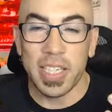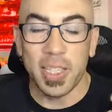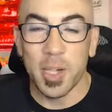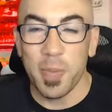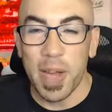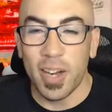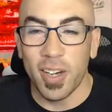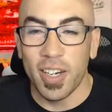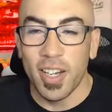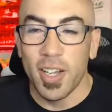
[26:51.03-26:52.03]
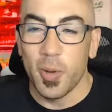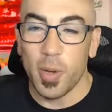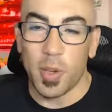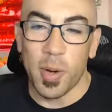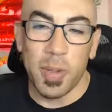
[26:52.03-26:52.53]
It shouldn't matter
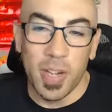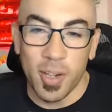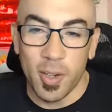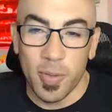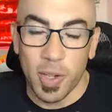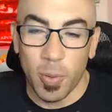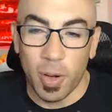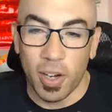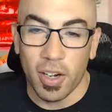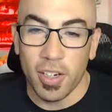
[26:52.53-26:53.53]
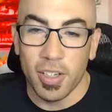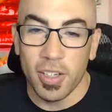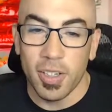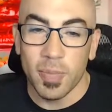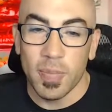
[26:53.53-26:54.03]
whether I'm in 100 feet of water
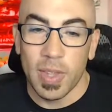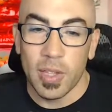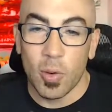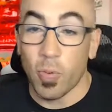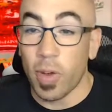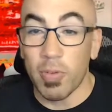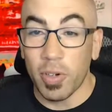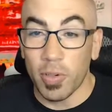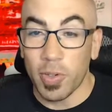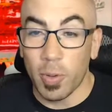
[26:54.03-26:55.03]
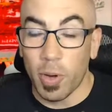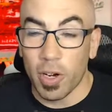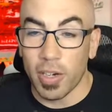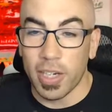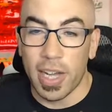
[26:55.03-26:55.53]
or 500 feet of
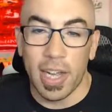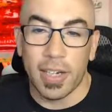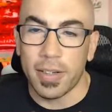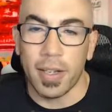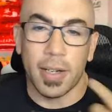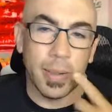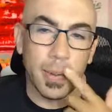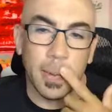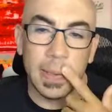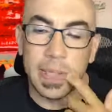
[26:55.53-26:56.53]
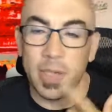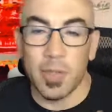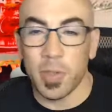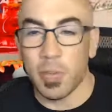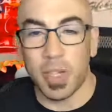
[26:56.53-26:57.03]
water in a kayak. You're like, what's the
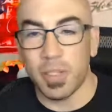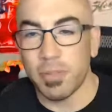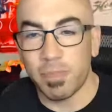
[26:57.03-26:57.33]
difference? But